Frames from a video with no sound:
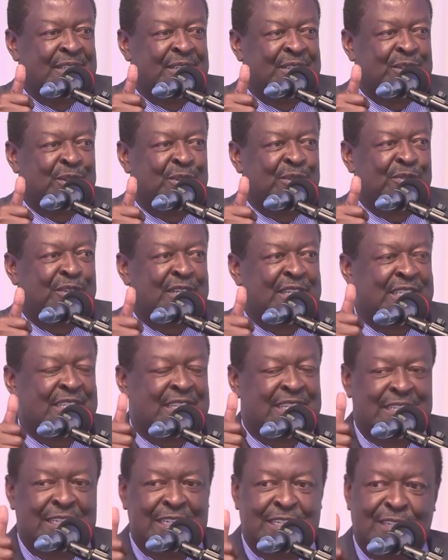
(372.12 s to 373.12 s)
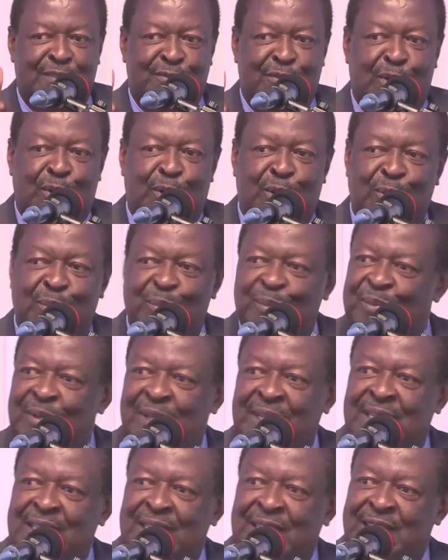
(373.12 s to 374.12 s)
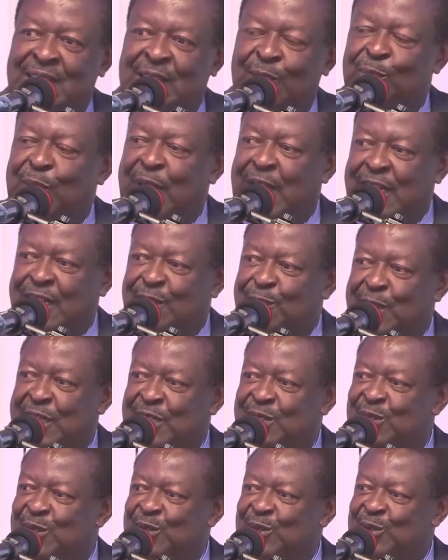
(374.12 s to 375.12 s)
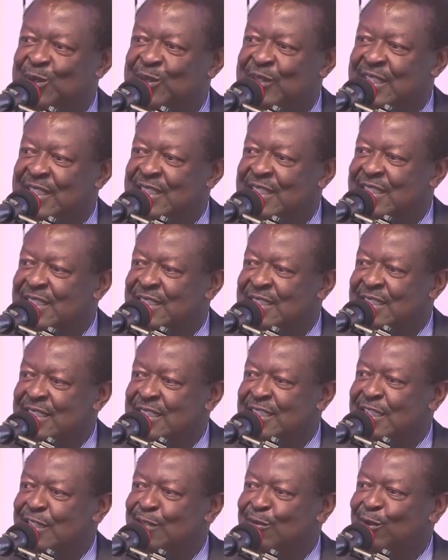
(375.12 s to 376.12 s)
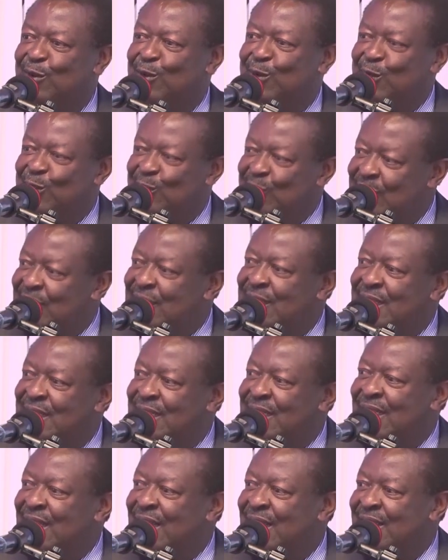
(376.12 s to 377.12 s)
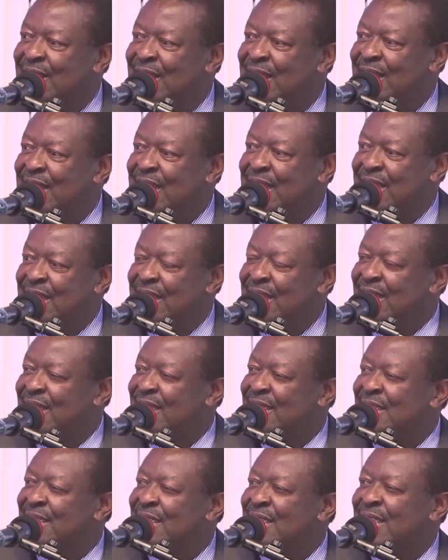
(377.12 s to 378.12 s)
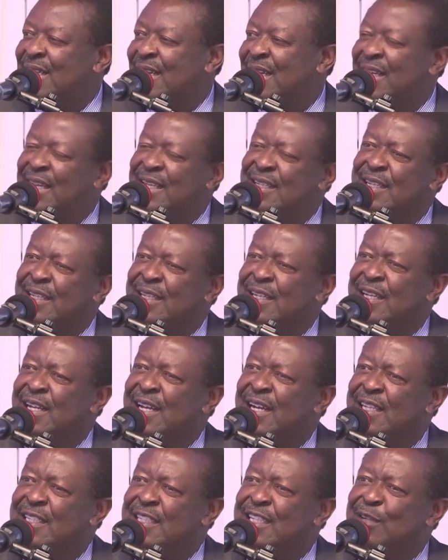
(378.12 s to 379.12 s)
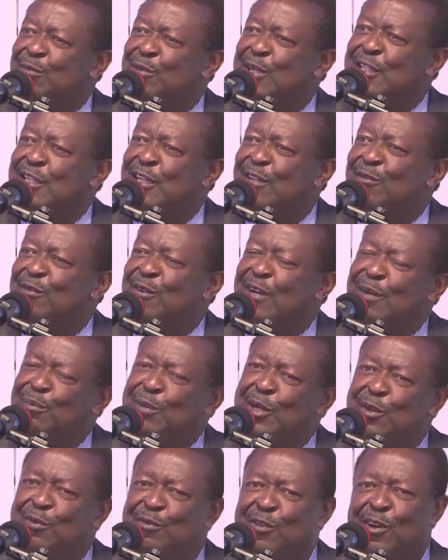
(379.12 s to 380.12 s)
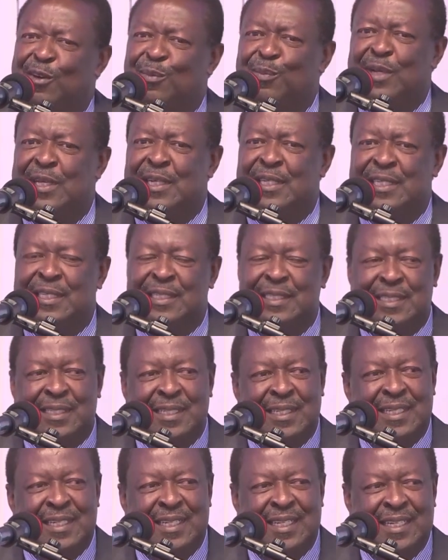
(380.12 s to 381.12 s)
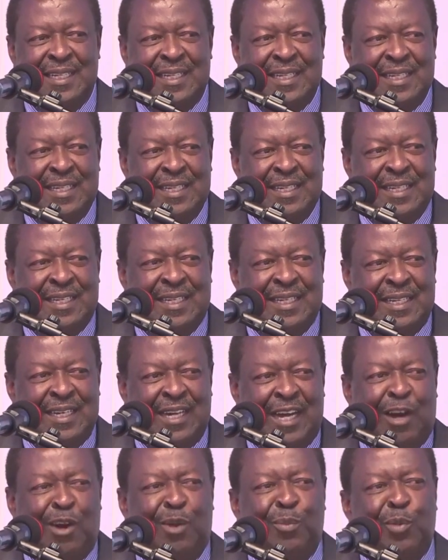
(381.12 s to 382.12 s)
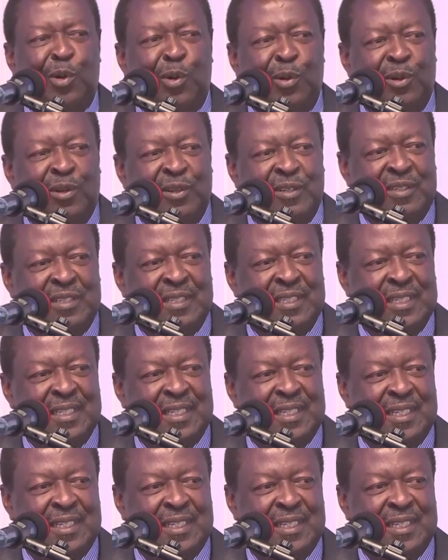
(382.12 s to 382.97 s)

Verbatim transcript: So if it is the 6th floor, the blind person knows that this is the 6th floor, and they're there. And I started asking myself, how many of our buildings, our malls,